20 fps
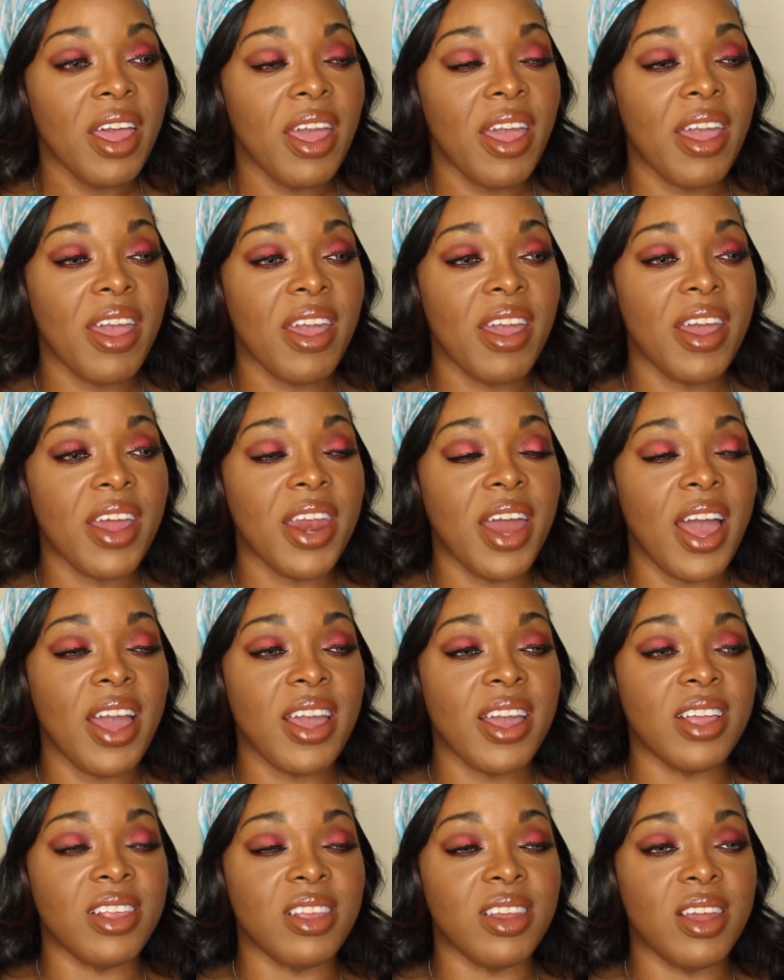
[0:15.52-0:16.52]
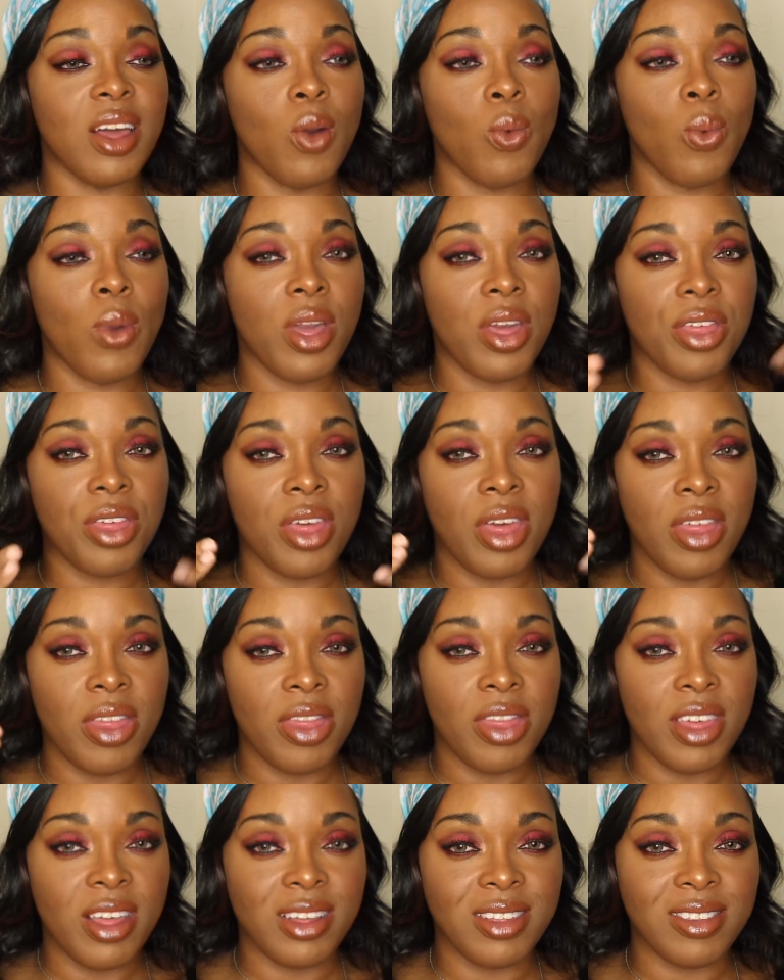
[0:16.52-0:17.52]
and I ended up with
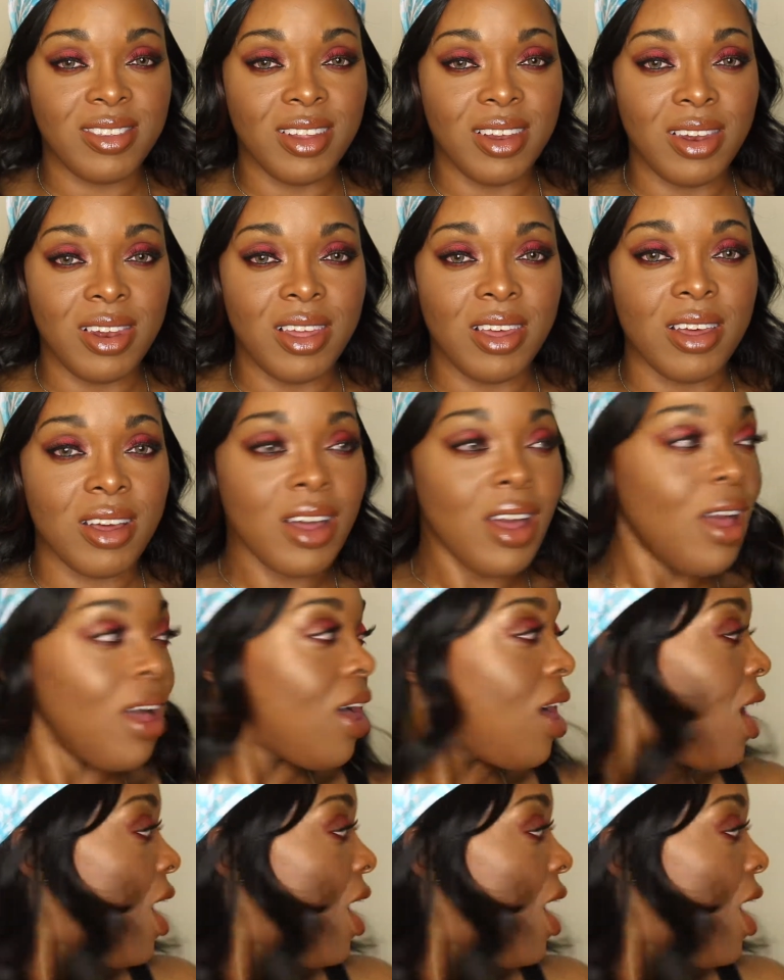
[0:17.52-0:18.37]
this look.